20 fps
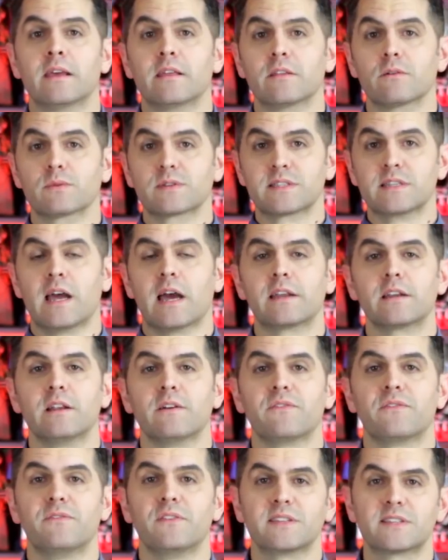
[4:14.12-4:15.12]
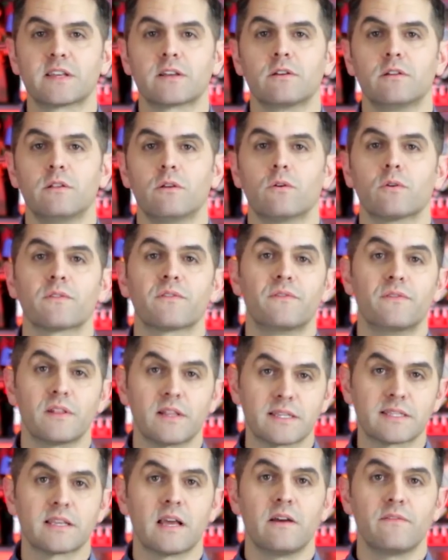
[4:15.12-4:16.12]
and there was not enough physical or
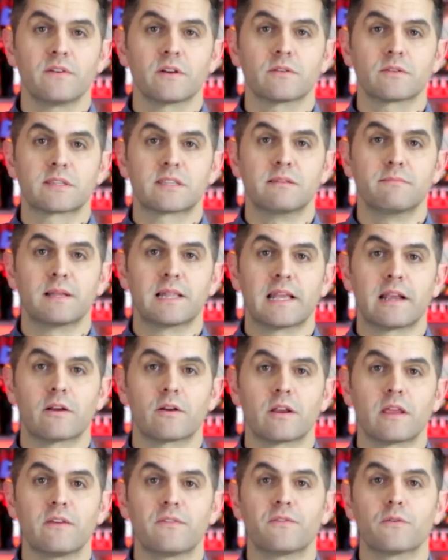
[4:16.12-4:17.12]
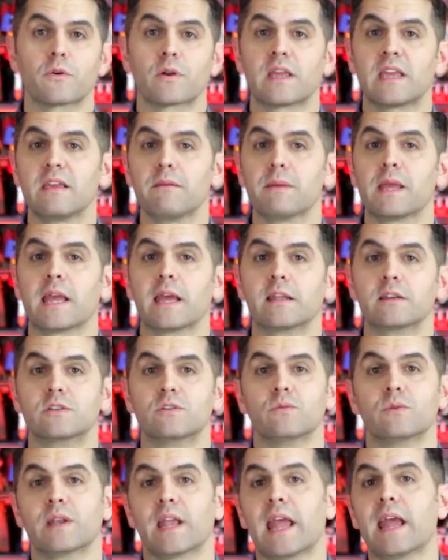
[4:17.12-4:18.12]
philosophical similarity for He-Man
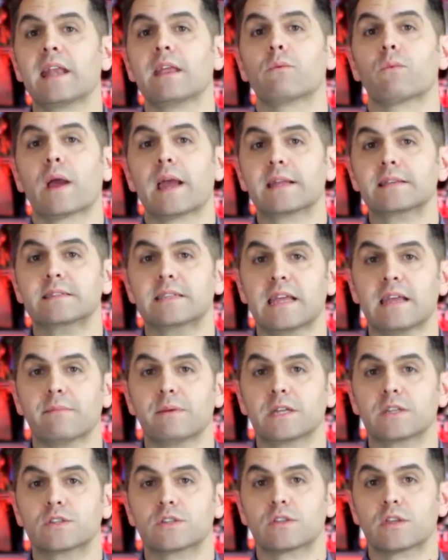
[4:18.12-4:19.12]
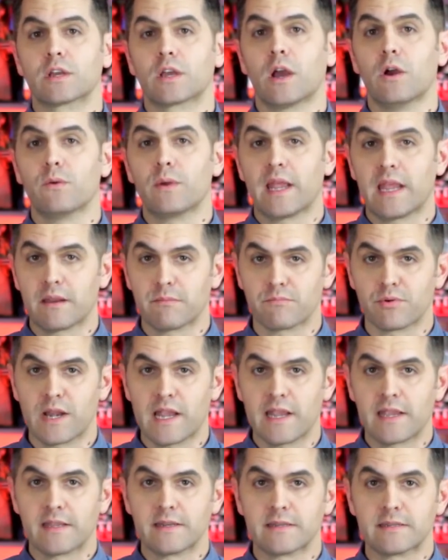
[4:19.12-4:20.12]
to in any way damage the Conan
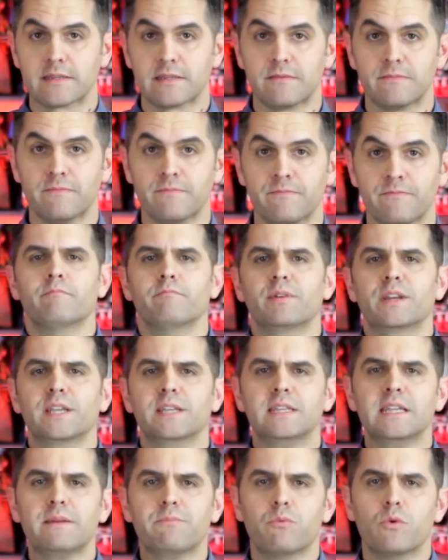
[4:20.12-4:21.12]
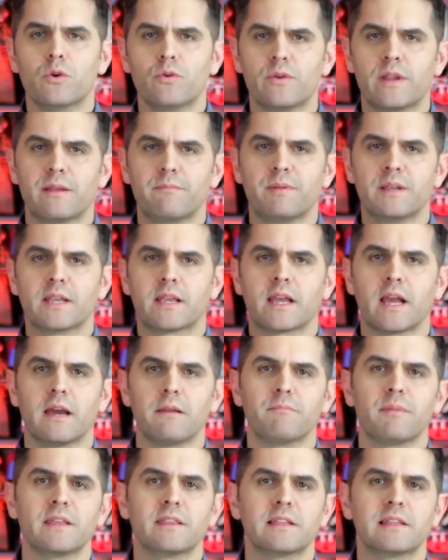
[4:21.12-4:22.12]
brand. But a deep wound had been
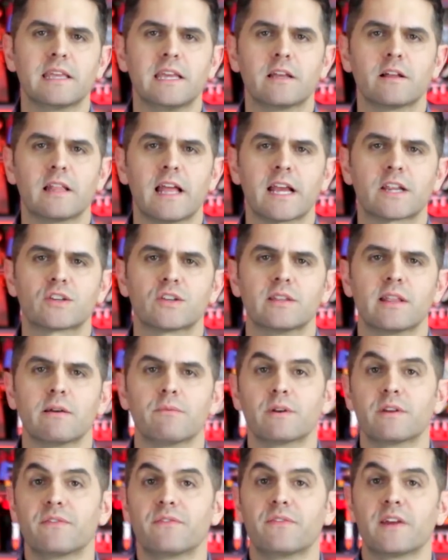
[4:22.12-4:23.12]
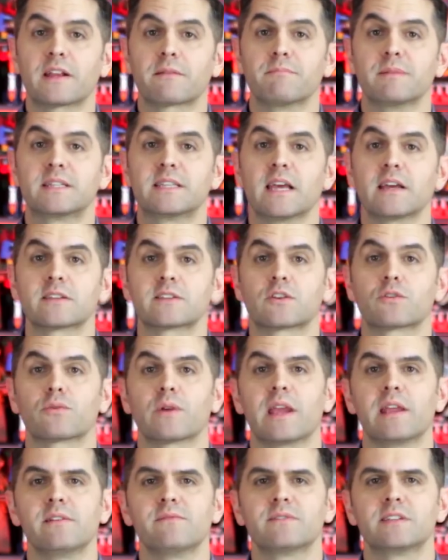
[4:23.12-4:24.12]
cut by the legal action that would affect Mattel's
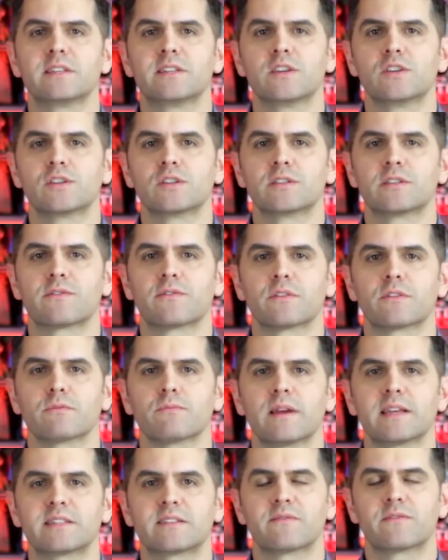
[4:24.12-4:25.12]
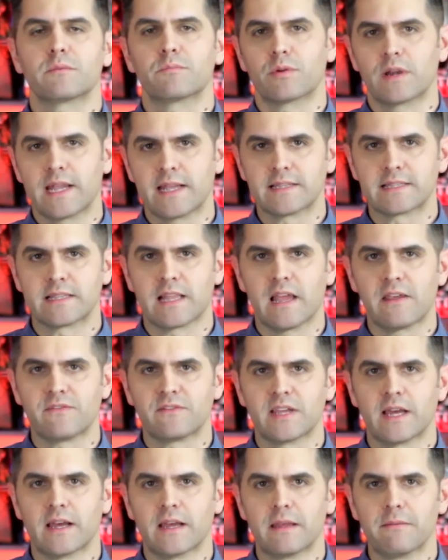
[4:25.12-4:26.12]
creative decisions for the rest of the brand's
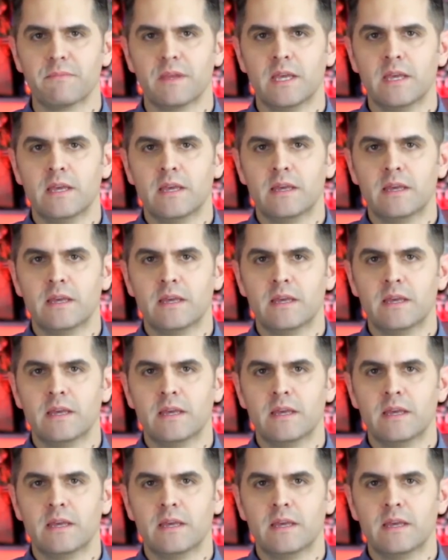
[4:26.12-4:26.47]
lifetime.